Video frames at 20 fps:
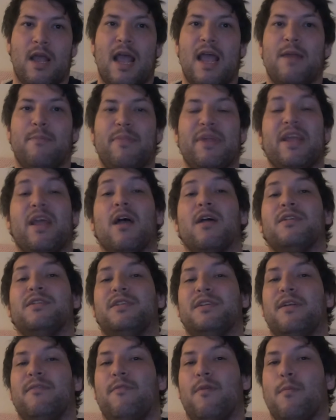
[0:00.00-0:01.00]
And because
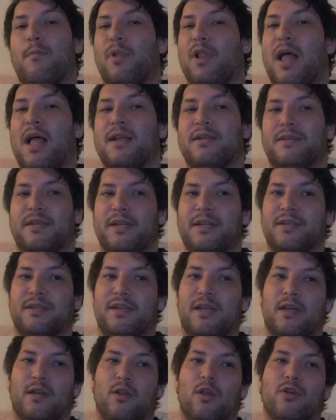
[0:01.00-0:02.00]
different plastics
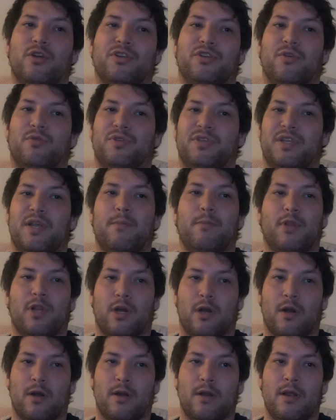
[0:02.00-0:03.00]
can look so
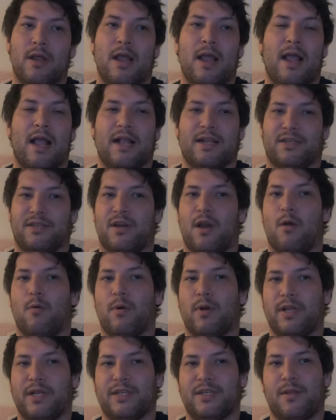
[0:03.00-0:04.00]
similar, it's not
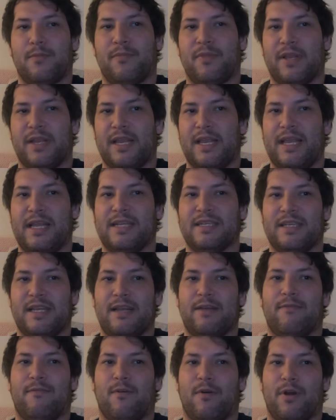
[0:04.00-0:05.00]
really something
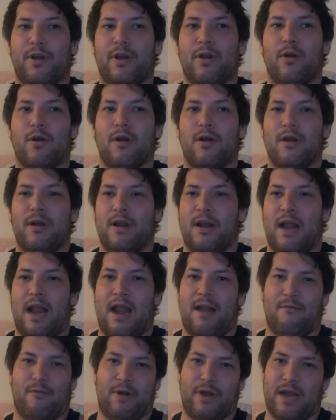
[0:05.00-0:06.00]
easy for your
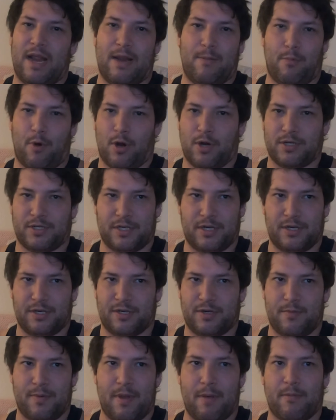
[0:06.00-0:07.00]
everyday person
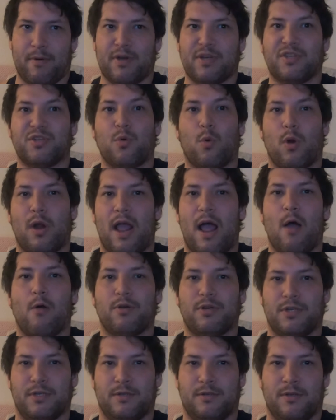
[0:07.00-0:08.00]
to be able to sort
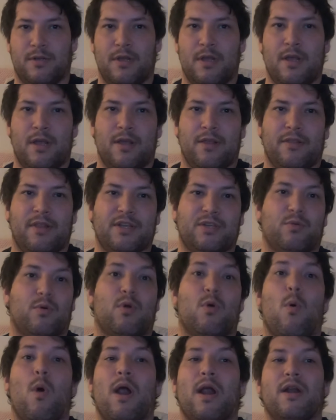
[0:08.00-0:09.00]
out. This
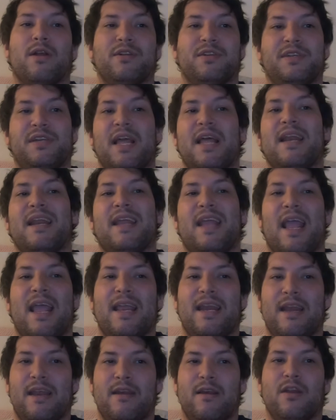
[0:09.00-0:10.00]
requires
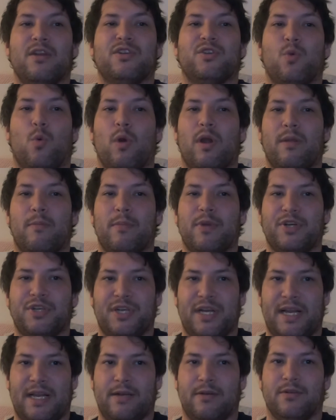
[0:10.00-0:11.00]
dedicated sorting
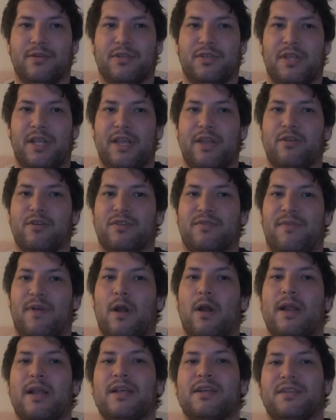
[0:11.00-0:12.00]
machines that use
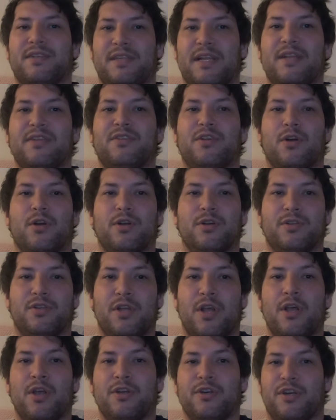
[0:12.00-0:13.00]
various sensors
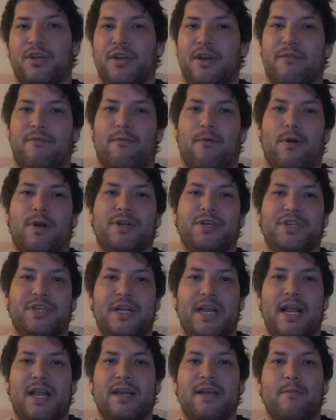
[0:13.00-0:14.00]
to
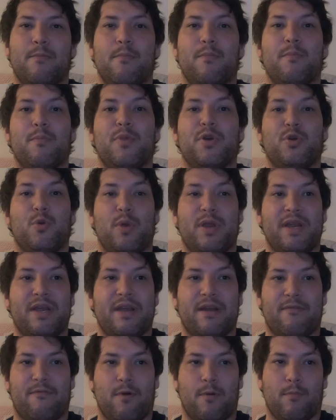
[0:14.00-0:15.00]
differentiate between
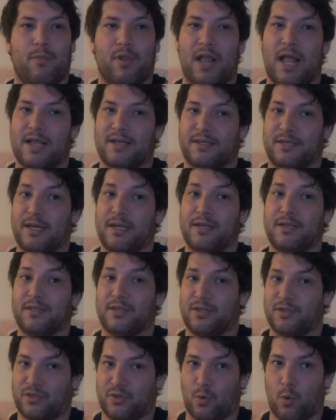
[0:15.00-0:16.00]
different plastics
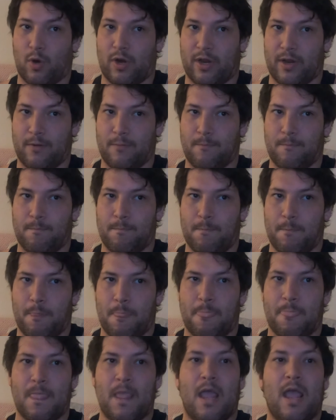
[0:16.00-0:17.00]
and sort it.
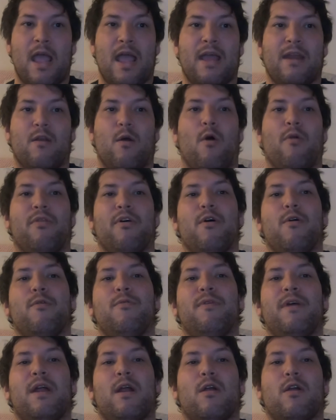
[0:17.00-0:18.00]
And although
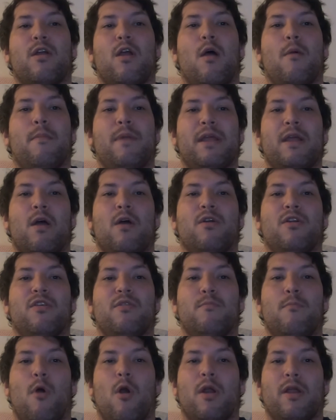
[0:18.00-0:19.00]
they are coming onto the
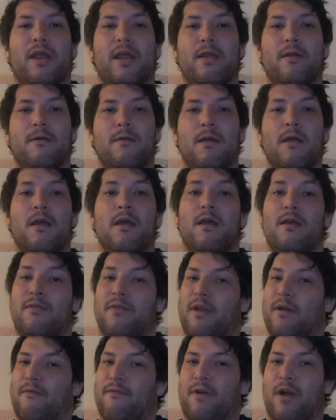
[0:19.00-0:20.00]
market,
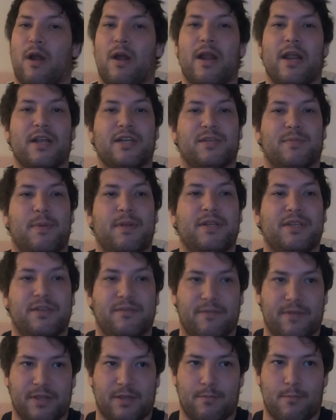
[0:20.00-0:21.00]
they are very
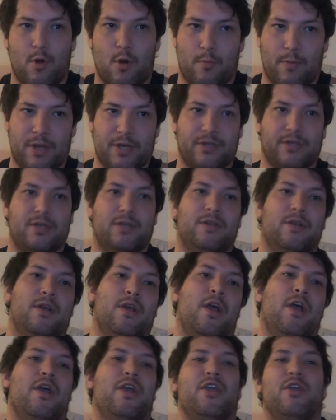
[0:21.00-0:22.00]
expensive at the moment.
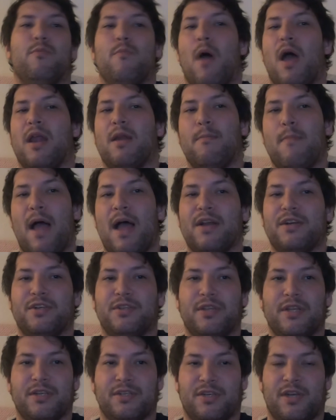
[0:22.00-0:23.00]
You might
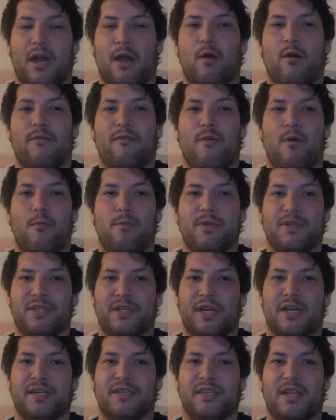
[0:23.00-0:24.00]
imagine that styrofoam is
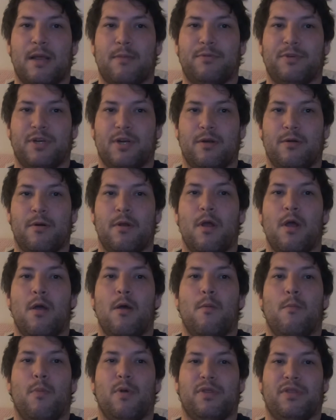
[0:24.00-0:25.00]
an exception,
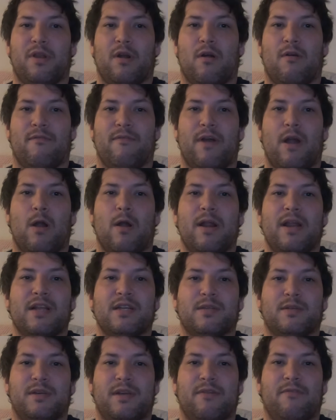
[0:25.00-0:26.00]
but there are
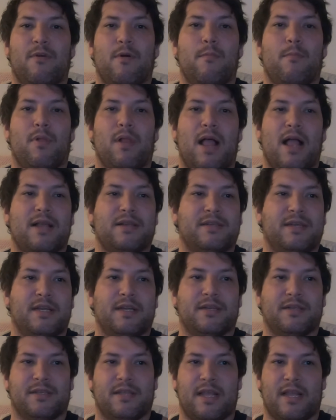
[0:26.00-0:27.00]
various different
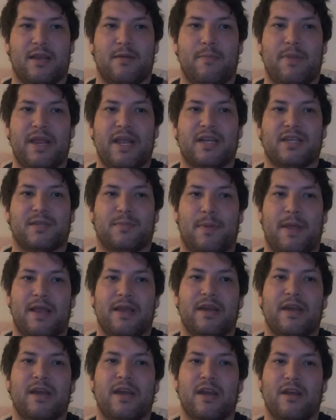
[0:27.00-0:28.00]
plastics that can be
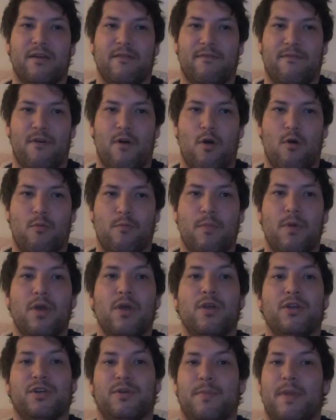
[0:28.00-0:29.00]
expanded into foam
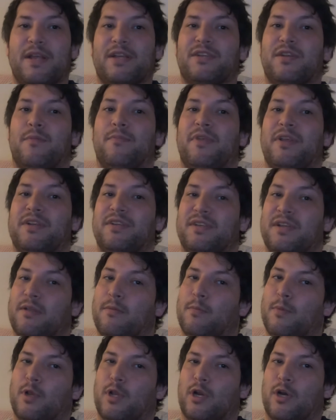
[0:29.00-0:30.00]
to make something
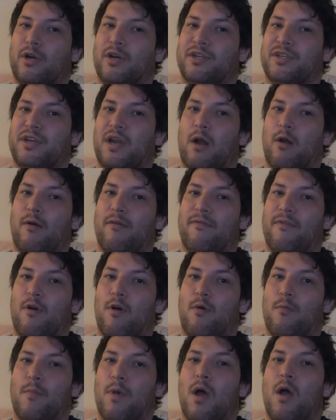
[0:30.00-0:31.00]
similar to
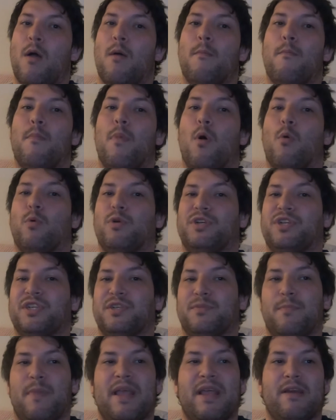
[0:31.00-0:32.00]
styrofoam, but which
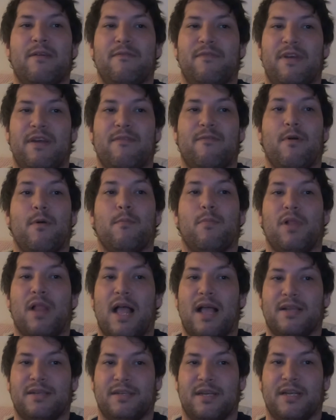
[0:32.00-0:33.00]
is made of different
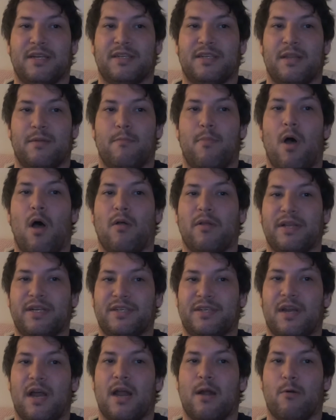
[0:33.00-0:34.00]
plastics than
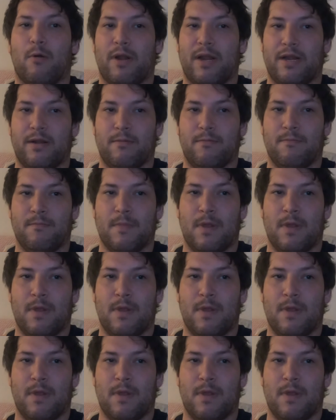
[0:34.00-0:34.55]
polystyrene.